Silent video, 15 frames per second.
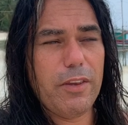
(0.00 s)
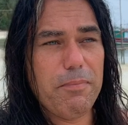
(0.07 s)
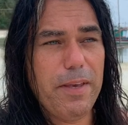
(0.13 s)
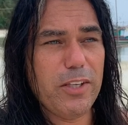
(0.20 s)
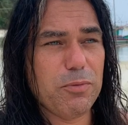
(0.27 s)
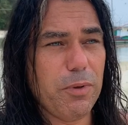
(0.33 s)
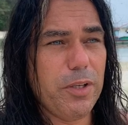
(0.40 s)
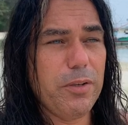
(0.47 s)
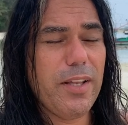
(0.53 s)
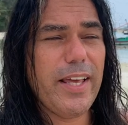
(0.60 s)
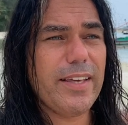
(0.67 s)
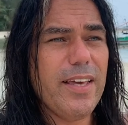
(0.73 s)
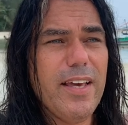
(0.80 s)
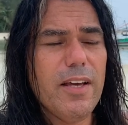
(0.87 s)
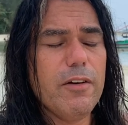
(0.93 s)
makes money.
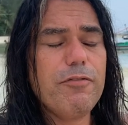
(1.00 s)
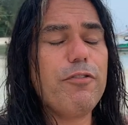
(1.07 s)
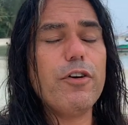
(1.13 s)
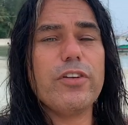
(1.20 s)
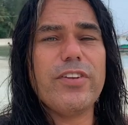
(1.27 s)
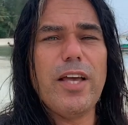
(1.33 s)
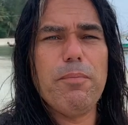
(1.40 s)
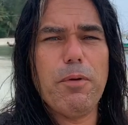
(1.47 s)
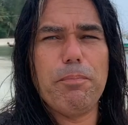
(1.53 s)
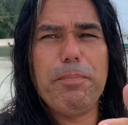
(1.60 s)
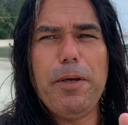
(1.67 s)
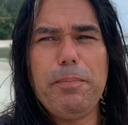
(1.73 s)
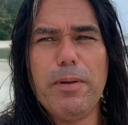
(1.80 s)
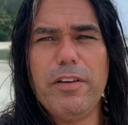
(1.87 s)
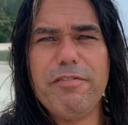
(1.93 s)
Like, for example,
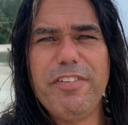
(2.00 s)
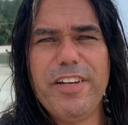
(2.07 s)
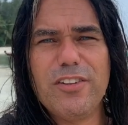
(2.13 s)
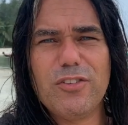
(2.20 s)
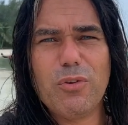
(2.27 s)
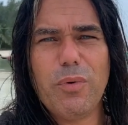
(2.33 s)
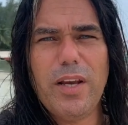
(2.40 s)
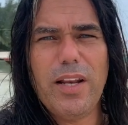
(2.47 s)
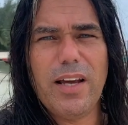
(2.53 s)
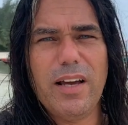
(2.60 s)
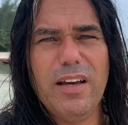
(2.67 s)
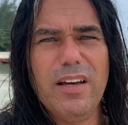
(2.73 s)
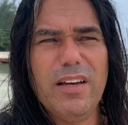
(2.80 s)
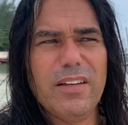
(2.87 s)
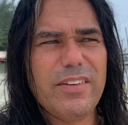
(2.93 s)
people in Venezuela,
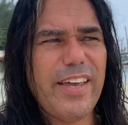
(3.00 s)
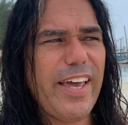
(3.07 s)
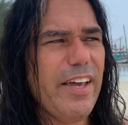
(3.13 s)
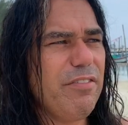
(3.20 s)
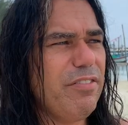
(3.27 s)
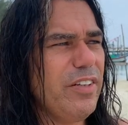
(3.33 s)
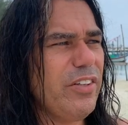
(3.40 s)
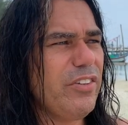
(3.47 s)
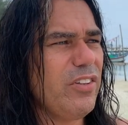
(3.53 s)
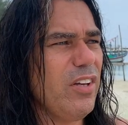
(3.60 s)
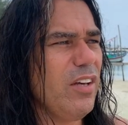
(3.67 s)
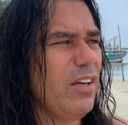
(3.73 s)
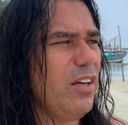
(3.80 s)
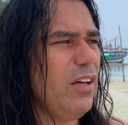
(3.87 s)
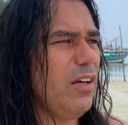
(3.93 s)
the average
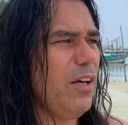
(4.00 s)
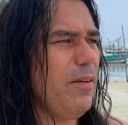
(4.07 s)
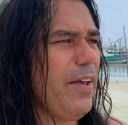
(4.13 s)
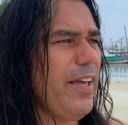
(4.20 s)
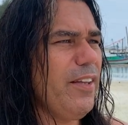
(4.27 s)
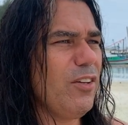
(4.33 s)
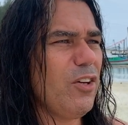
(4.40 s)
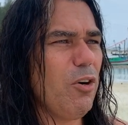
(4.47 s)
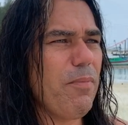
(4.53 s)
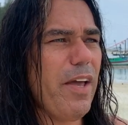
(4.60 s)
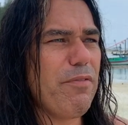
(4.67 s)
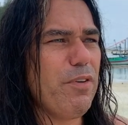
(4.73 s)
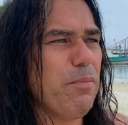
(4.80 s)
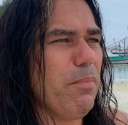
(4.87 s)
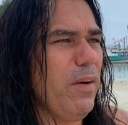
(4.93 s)
Uh, income
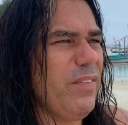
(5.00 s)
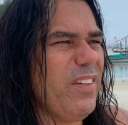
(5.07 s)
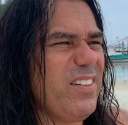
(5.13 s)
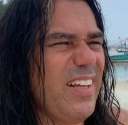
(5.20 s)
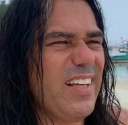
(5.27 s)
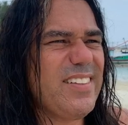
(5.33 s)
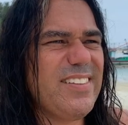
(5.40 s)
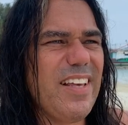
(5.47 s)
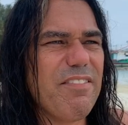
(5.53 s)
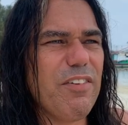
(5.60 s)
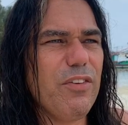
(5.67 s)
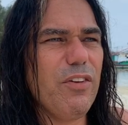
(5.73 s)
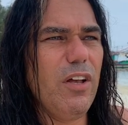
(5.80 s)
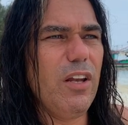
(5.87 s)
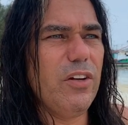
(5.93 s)
every month is like
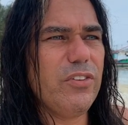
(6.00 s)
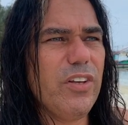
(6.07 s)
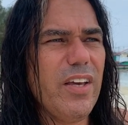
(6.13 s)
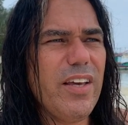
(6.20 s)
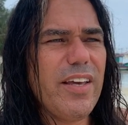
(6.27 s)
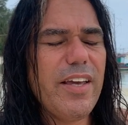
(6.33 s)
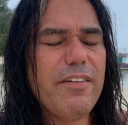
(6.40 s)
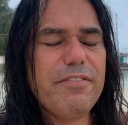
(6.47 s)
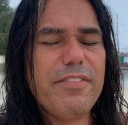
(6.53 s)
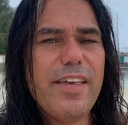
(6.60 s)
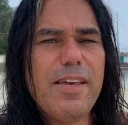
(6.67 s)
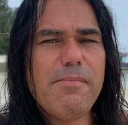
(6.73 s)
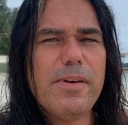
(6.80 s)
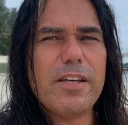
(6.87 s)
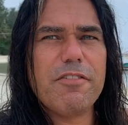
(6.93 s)
seven dollars. If
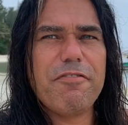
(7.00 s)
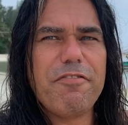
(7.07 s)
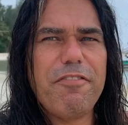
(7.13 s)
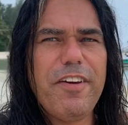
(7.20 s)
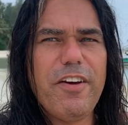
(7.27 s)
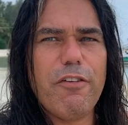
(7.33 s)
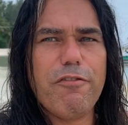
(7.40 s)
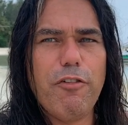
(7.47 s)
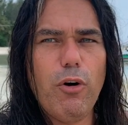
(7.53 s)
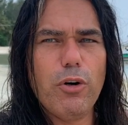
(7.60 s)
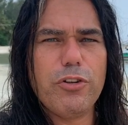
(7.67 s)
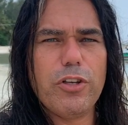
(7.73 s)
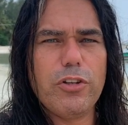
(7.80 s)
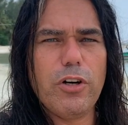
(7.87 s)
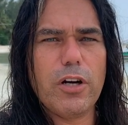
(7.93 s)
they make
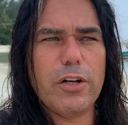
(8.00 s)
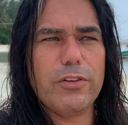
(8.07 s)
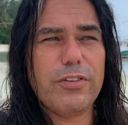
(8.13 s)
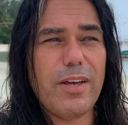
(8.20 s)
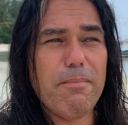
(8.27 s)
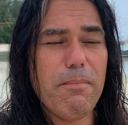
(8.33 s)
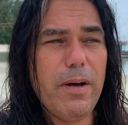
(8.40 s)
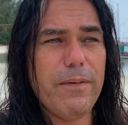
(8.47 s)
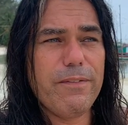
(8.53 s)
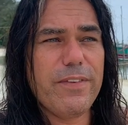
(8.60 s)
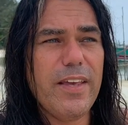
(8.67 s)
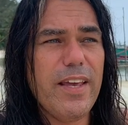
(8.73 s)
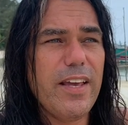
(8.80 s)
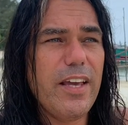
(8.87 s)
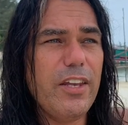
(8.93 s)
forty dollars a month
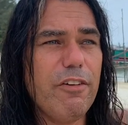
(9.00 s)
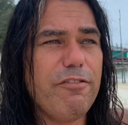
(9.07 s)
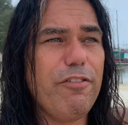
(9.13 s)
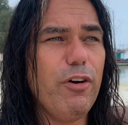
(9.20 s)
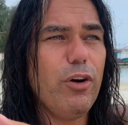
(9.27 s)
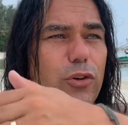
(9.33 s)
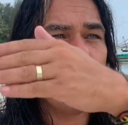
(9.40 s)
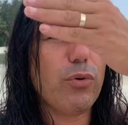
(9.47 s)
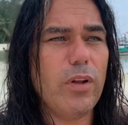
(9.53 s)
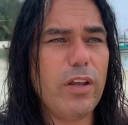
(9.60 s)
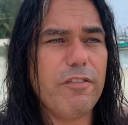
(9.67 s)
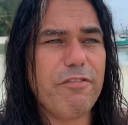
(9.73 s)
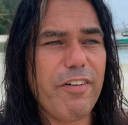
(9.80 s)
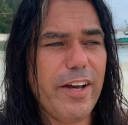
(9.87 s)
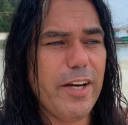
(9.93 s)
in a virtual
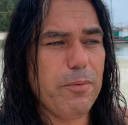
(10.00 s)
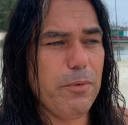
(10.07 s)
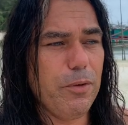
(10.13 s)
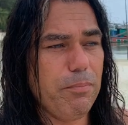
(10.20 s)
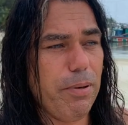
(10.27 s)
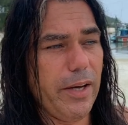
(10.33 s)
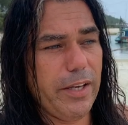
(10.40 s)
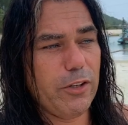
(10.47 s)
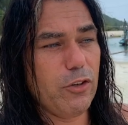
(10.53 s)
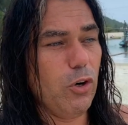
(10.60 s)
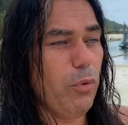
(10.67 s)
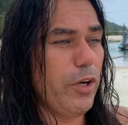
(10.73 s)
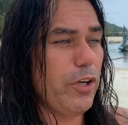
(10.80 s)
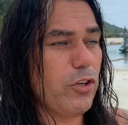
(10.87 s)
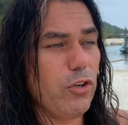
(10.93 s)
environment by
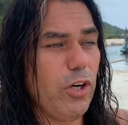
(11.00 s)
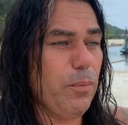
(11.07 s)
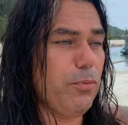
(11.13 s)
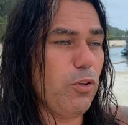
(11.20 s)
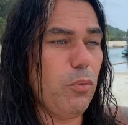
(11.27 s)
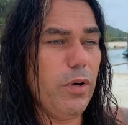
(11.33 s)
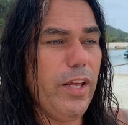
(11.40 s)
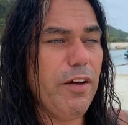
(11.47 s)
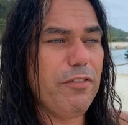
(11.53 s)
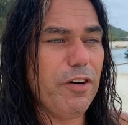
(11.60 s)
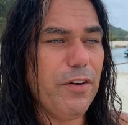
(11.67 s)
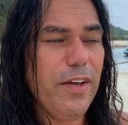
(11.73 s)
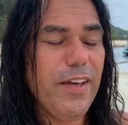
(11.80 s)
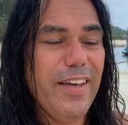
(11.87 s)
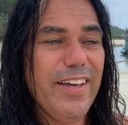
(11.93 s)
growing crops or
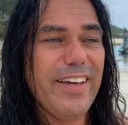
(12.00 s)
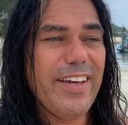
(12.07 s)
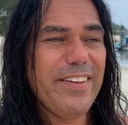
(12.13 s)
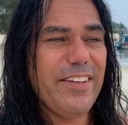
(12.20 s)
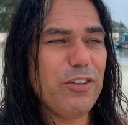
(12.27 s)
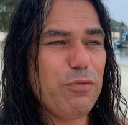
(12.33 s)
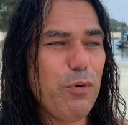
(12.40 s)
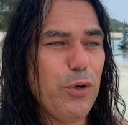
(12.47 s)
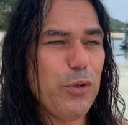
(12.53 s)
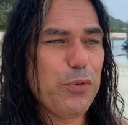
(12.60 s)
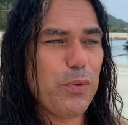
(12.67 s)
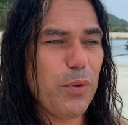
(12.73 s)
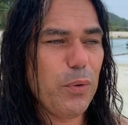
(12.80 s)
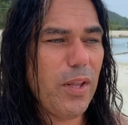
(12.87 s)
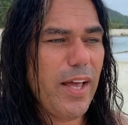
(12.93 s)
whatever in this
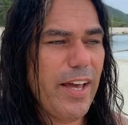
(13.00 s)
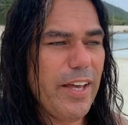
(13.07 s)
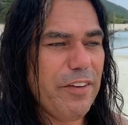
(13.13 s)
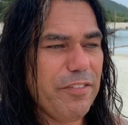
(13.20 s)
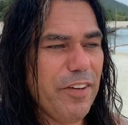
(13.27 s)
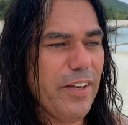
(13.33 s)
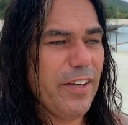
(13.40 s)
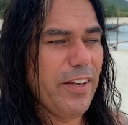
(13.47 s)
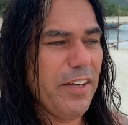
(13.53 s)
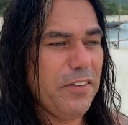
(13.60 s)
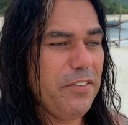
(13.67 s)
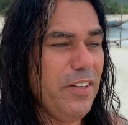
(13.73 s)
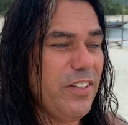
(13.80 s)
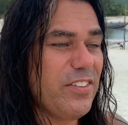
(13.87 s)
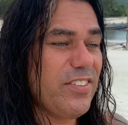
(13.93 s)
virtual life,
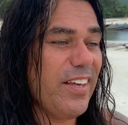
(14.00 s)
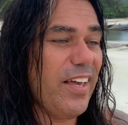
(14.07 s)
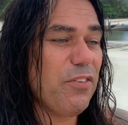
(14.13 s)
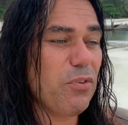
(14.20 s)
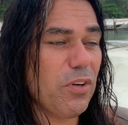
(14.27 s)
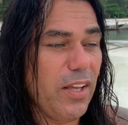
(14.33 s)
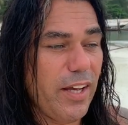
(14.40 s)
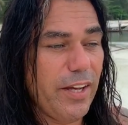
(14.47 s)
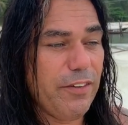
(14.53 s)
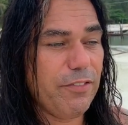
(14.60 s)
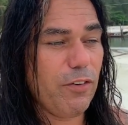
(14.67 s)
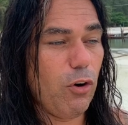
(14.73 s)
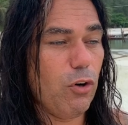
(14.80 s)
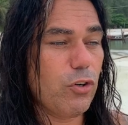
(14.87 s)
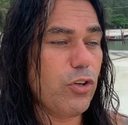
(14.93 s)
in Decentraland
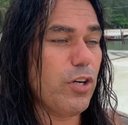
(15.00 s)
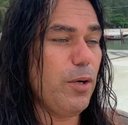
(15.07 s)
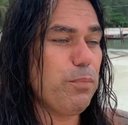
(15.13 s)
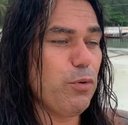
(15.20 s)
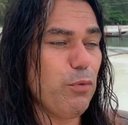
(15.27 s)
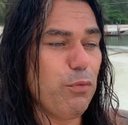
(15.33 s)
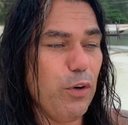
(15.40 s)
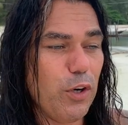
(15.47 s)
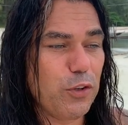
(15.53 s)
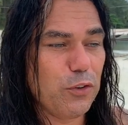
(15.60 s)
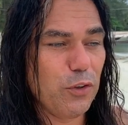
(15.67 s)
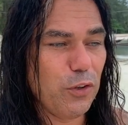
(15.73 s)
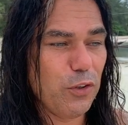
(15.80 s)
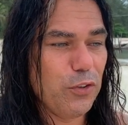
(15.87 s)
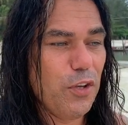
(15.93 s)
or Crypto
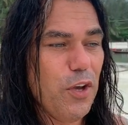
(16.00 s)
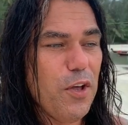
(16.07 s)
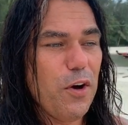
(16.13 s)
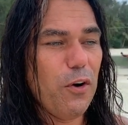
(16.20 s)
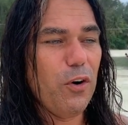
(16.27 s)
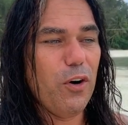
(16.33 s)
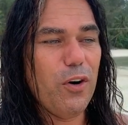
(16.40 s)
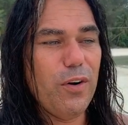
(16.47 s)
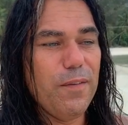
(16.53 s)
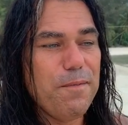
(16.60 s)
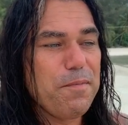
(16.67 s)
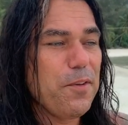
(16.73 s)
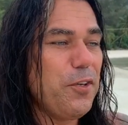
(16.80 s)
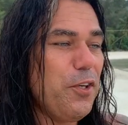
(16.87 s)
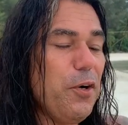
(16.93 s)
Voxels or,
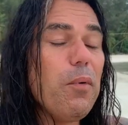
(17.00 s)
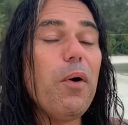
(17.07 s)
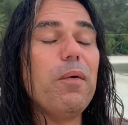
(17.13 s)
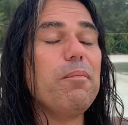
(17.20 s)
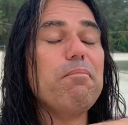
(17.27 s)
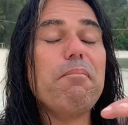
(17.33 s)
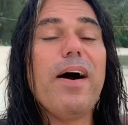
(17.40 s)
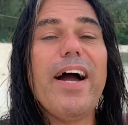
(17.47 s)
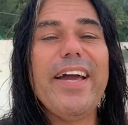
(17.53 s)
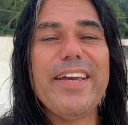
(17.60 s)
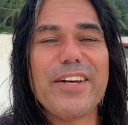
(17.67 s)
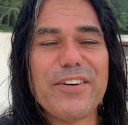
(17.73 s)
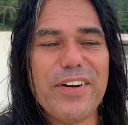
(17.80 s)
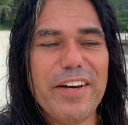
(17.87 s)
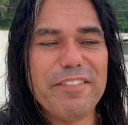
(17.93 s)
you know,
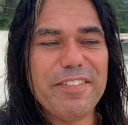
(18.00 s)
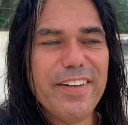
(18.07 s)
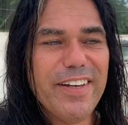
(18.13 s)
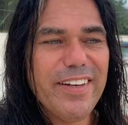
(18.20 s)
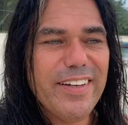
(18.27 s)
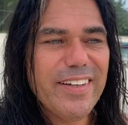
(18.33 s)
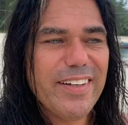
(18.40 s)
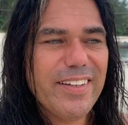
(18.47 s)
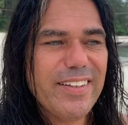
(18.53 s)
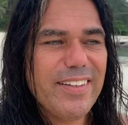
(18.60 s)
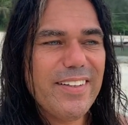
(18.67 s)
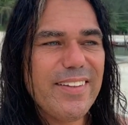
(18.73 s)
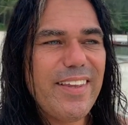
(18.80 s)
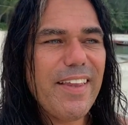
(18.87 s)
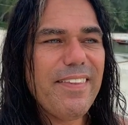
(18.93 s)
Minecraft,
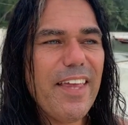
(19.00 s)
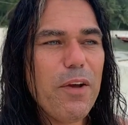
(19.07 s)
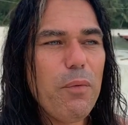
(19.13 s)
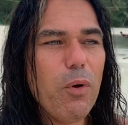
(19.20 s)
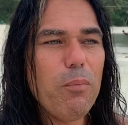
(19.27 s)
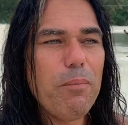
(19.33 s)
then they will